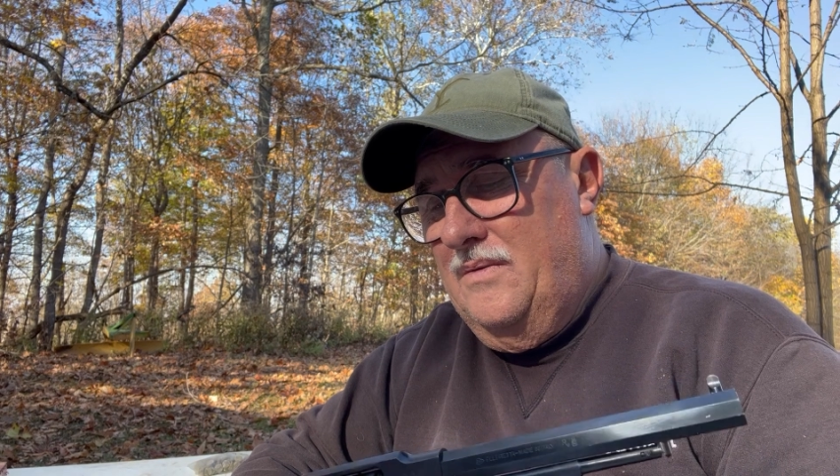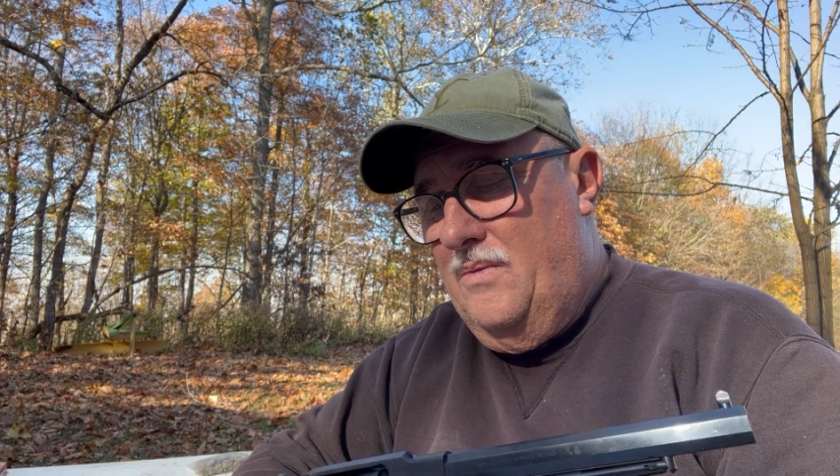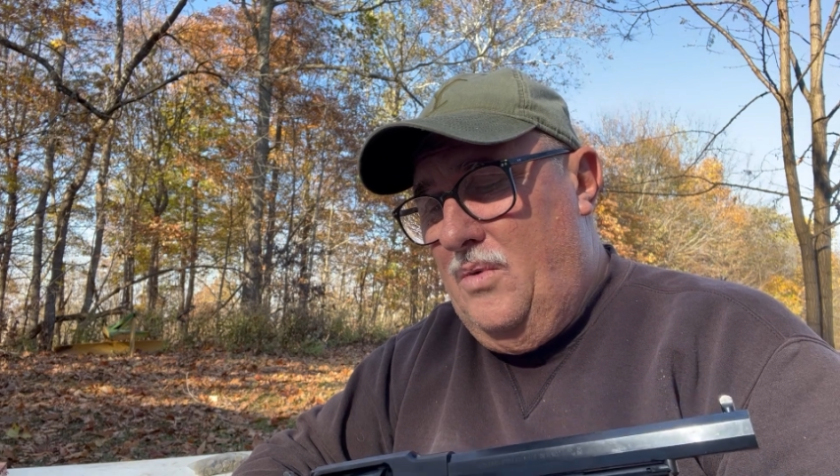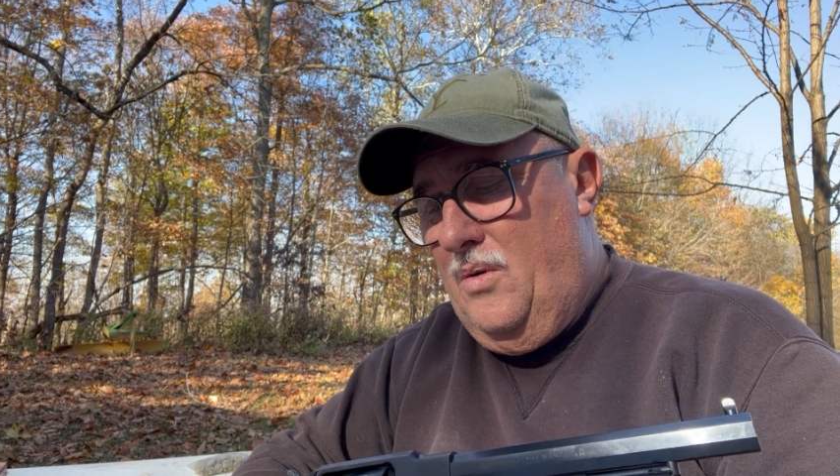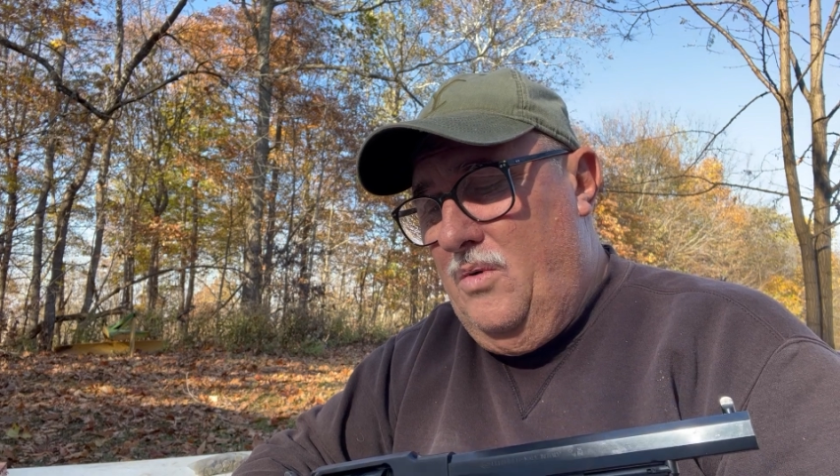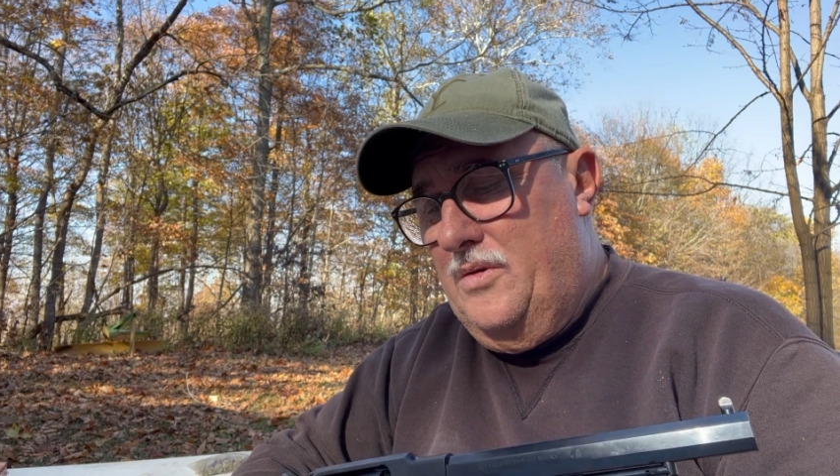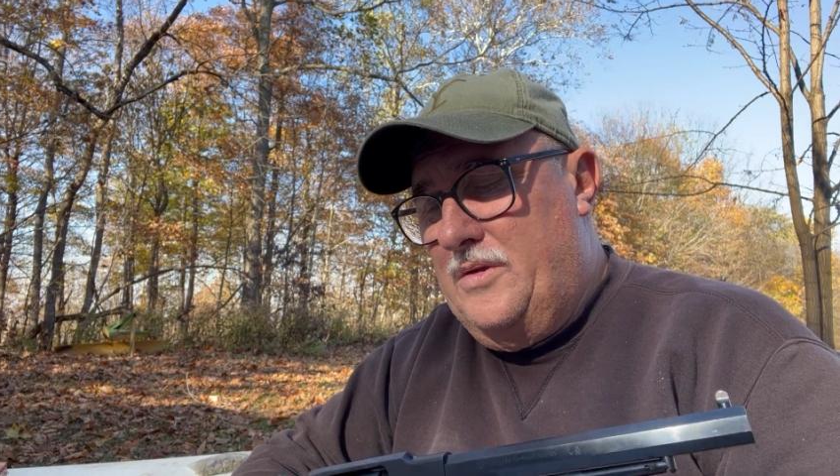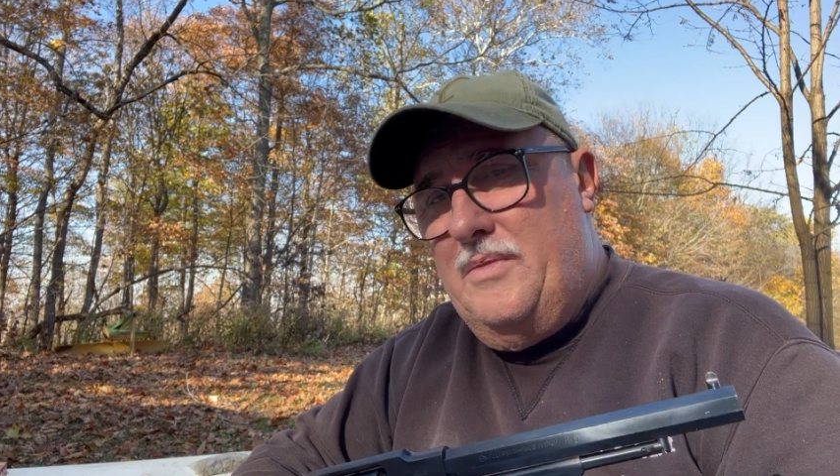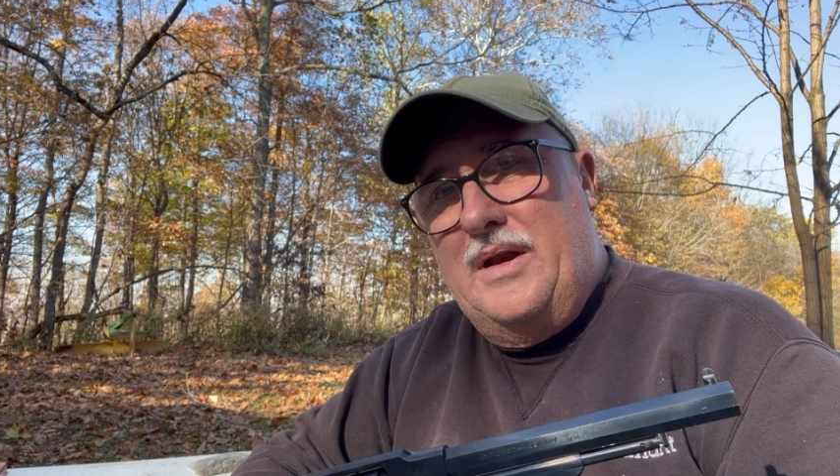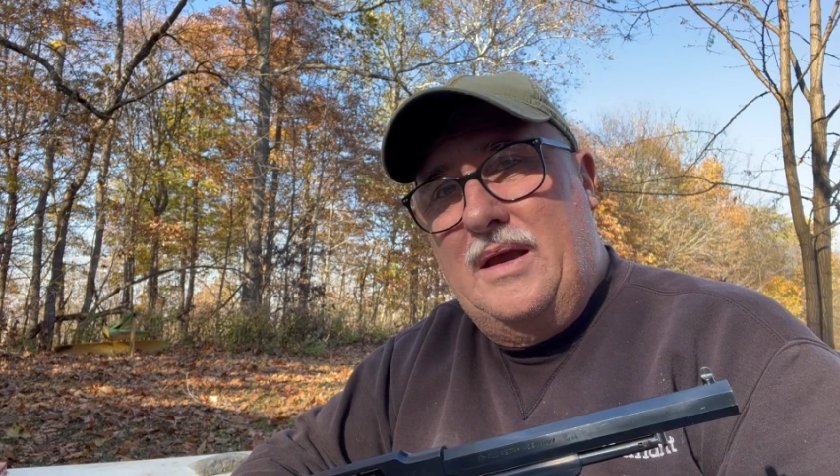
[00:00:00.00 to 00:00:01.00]
well worth the
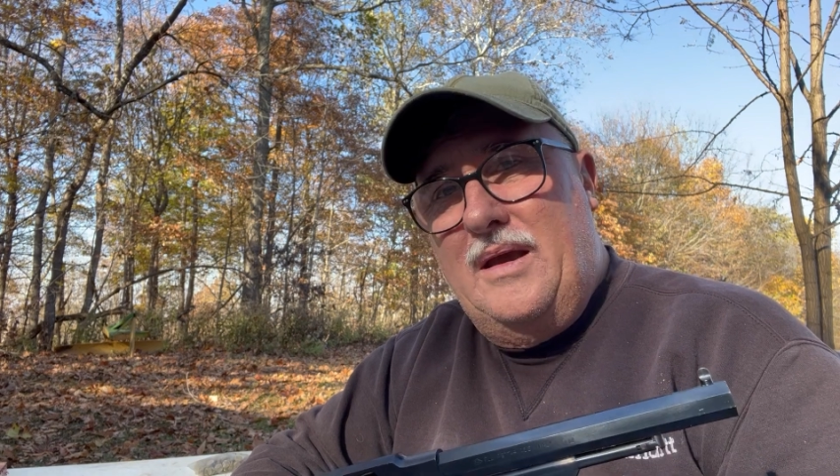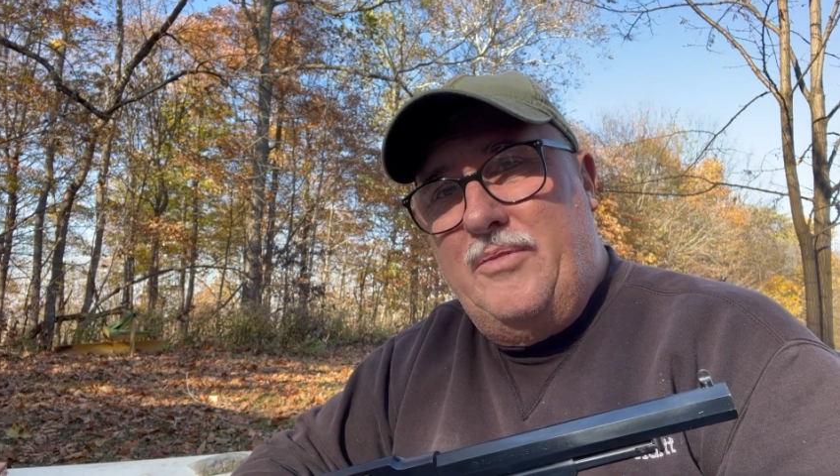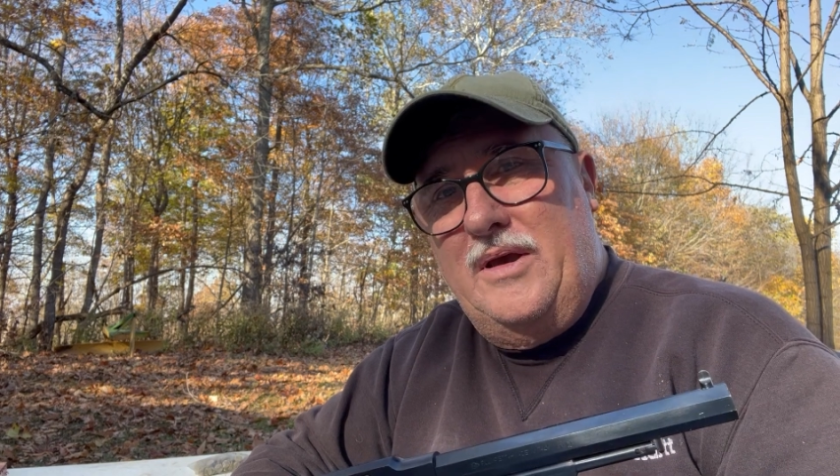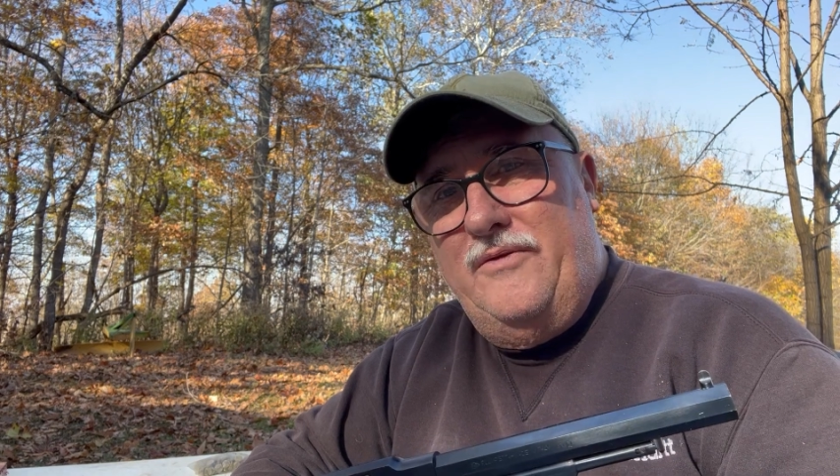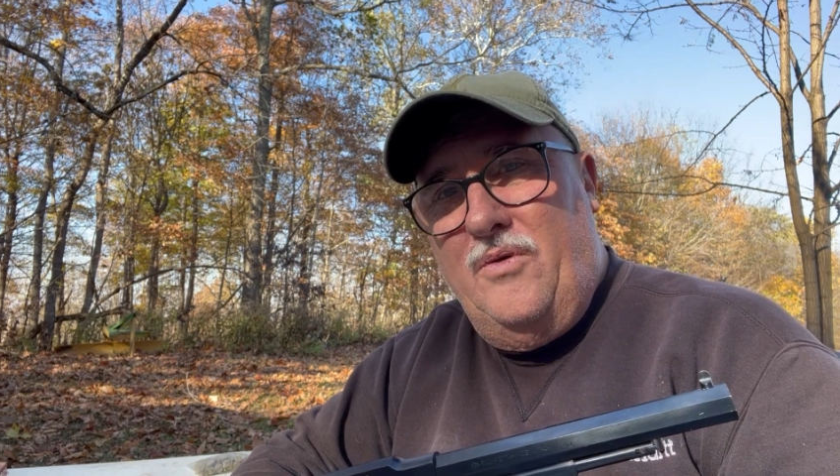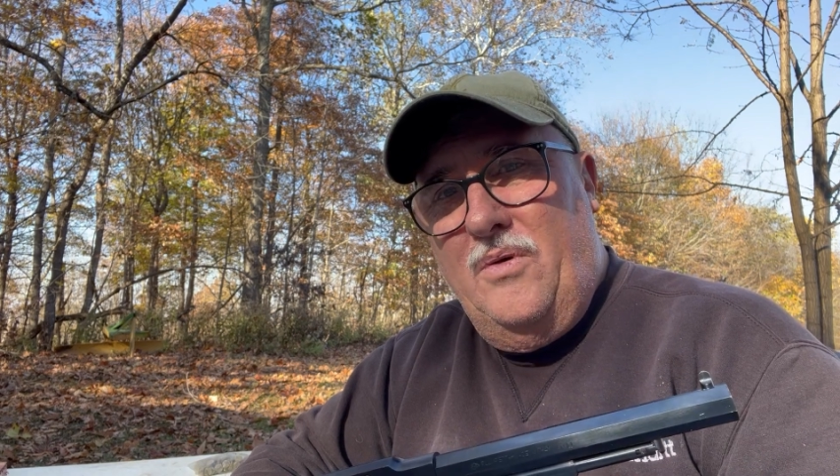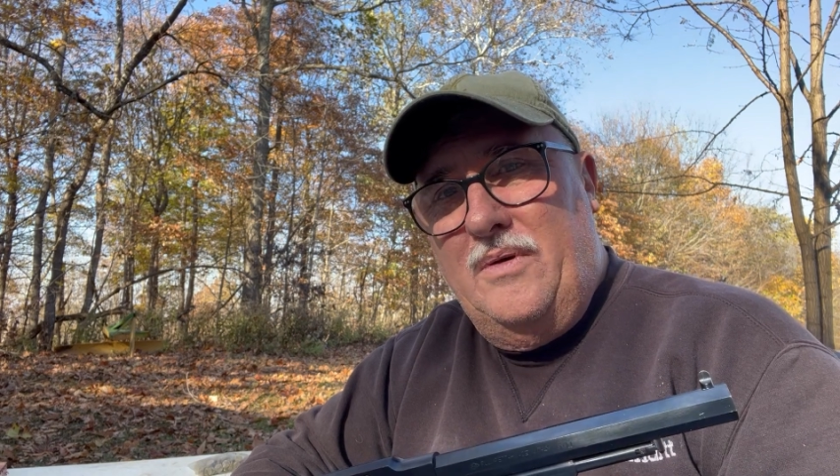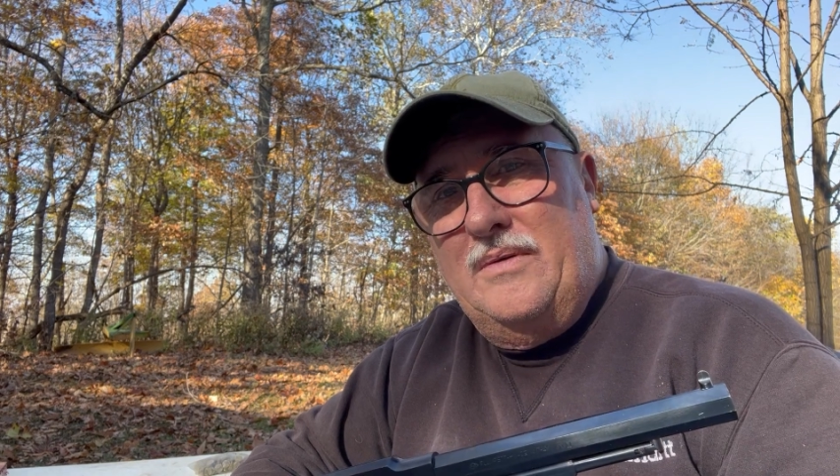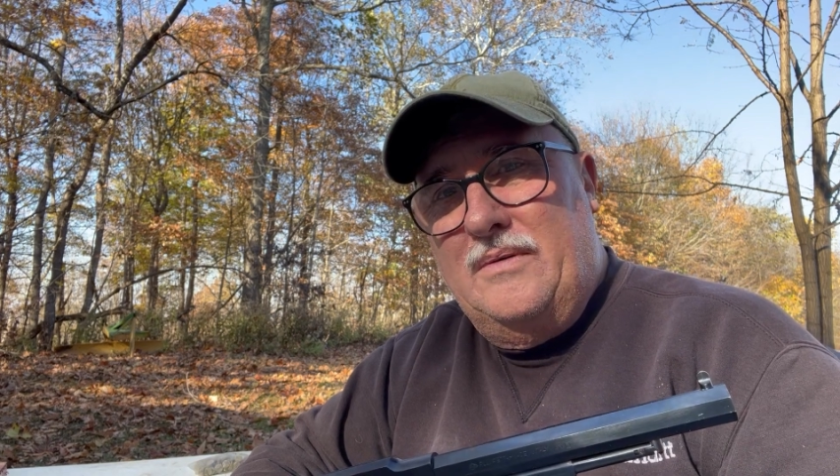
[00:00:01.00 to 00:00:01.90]
money I paid for it,